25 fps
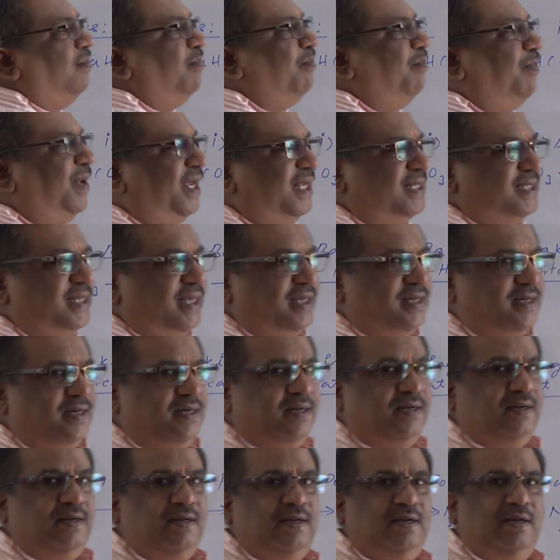basic,
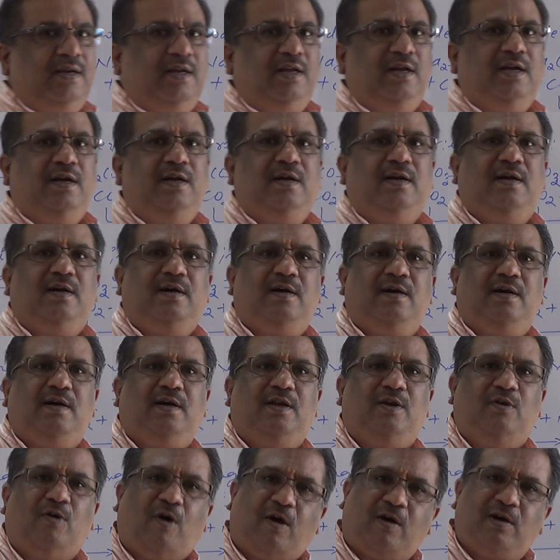
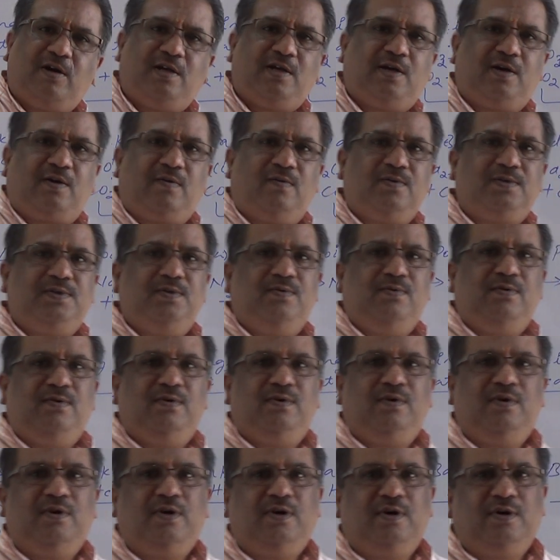non-corrosive
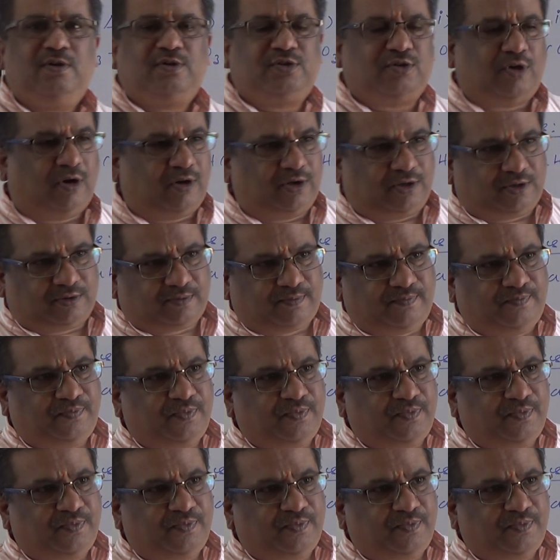salt.